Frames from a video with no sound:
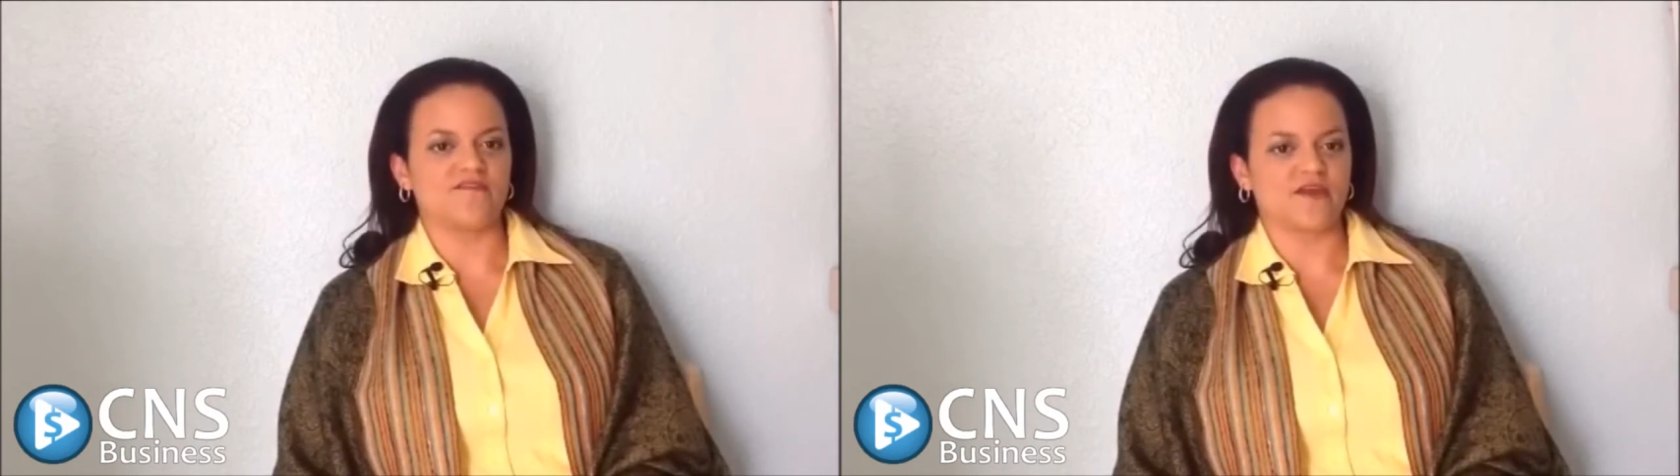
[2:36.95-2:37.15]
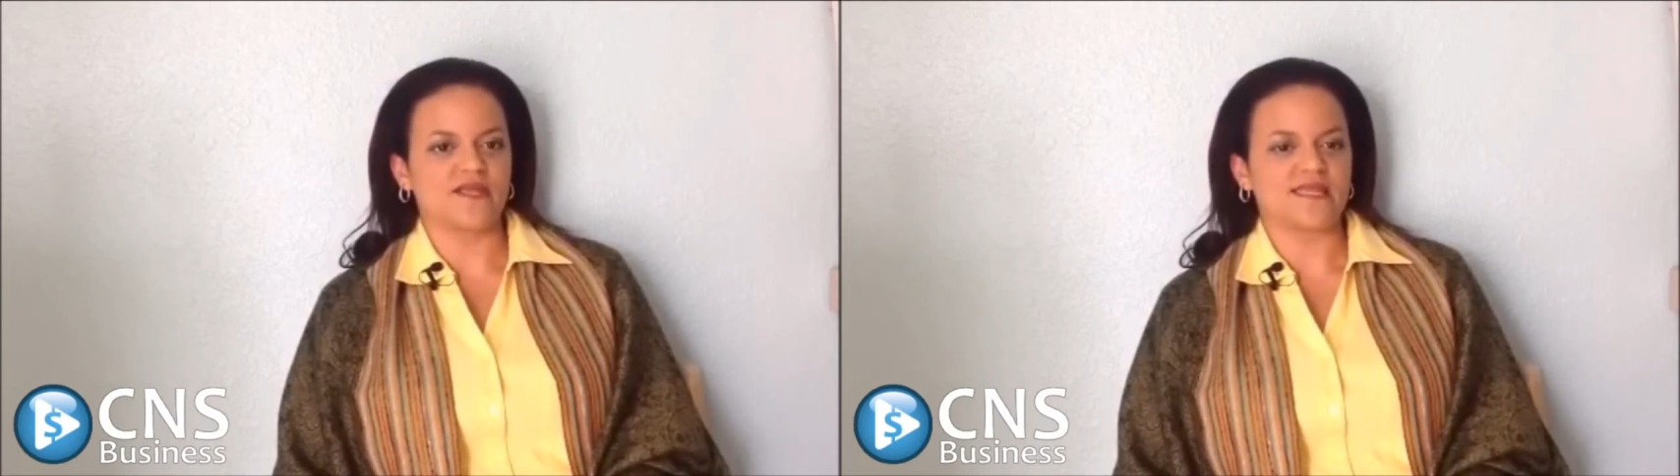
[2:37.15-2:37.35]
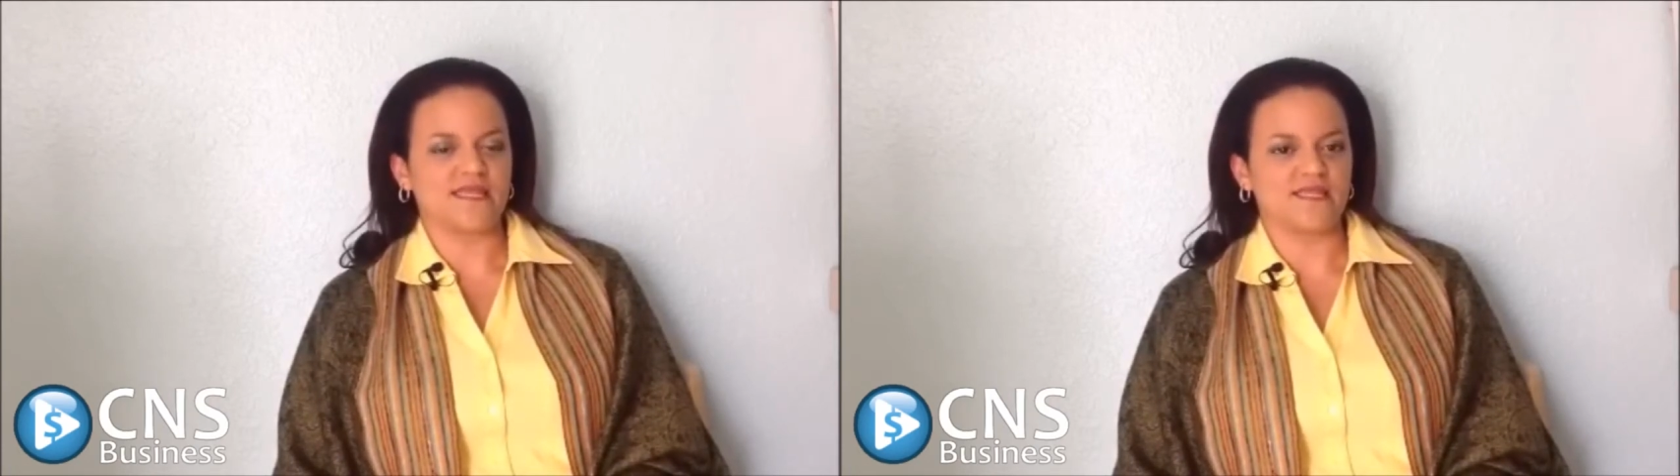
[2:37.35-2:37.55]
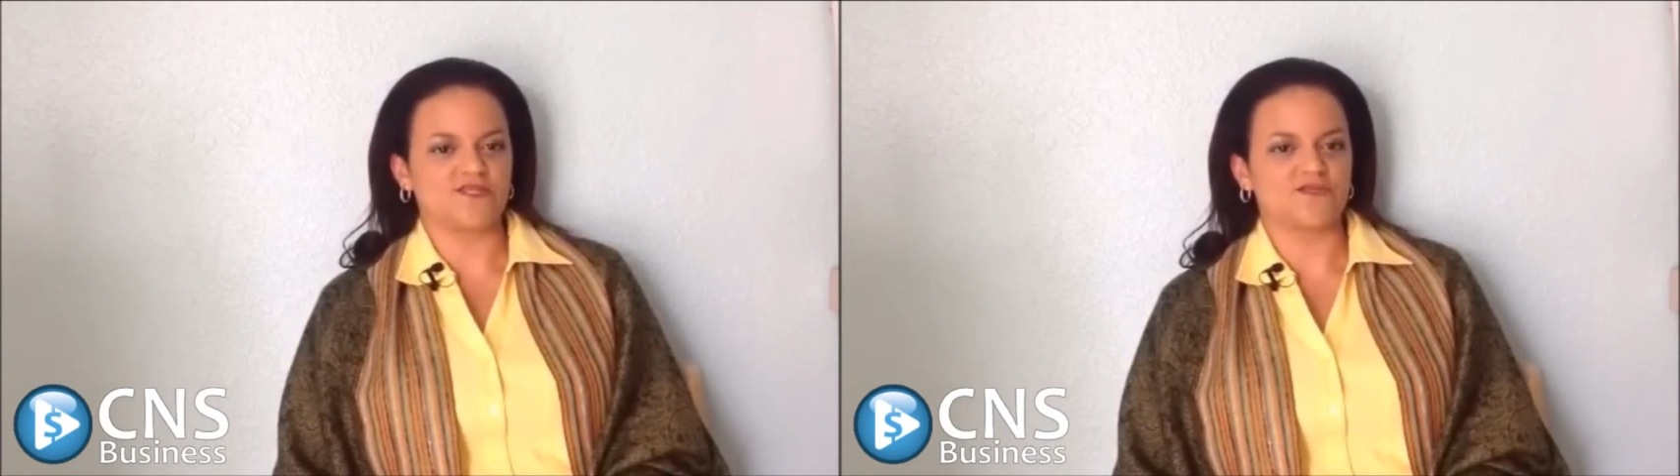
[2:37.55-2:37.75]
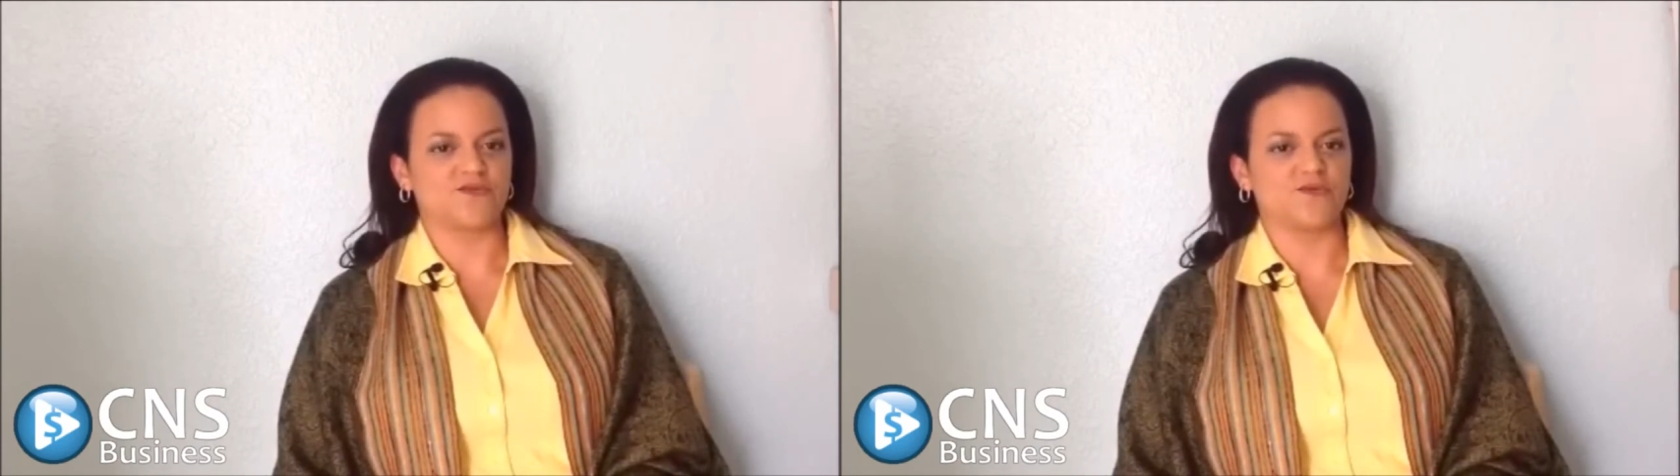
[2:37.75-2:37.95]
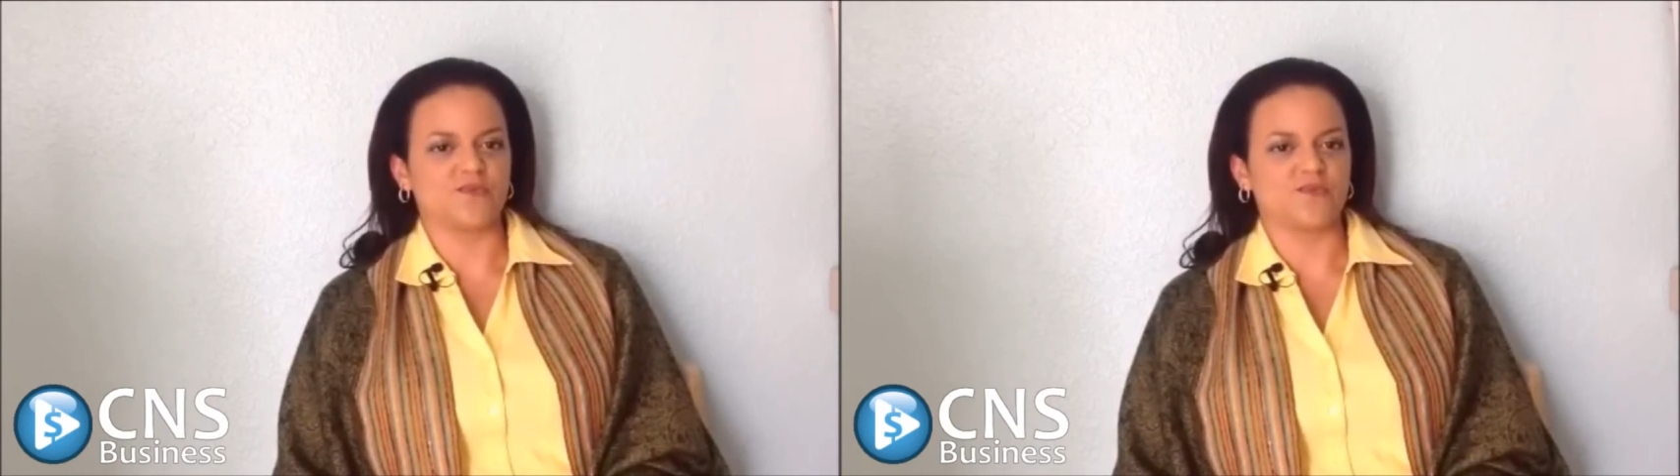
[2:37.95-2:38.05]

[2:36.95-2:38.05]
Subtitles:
very keen to